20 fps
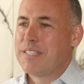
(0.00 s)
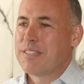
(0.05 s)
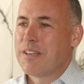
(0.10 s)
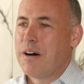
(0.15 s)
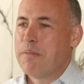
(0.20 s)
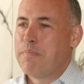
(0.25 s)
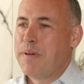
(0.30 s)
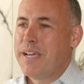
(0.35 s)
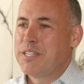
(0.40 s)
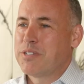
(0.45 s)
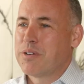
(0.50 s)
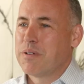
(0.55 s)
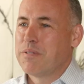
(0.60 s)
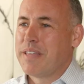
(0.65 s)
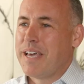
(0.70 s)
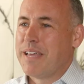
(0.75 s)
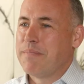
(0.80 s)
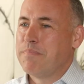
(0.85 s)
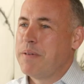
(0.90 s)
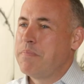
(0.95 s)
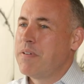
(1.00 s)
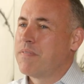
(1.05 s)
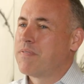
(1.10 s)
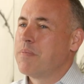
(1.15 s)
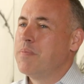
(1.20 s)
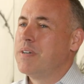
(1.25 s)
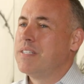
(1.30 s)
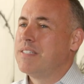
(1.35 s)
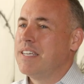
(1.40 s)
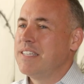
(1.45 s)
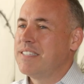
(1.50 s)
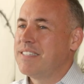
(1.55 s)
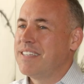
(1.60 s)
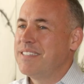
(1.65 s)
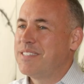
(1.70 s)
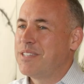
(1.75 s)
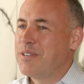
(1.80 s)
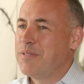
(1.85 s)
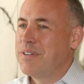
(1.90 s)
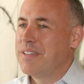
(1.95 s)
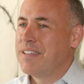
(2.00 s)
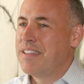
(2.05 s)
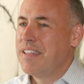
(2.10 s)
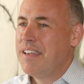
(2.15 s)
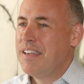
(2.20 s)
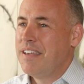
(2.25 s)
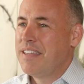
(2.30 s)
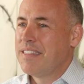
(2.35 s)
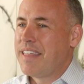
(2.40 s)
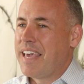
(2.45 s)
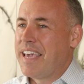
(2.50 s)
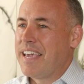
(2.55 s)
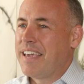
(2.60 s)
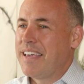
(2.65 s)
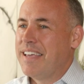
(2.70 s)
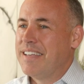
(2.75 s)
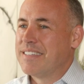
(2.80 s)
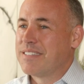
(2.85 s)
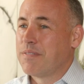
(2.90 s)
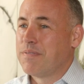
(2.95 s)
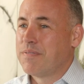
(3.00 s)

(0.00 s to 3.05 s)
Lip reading: saw a picture that maybe from a distance you would think is a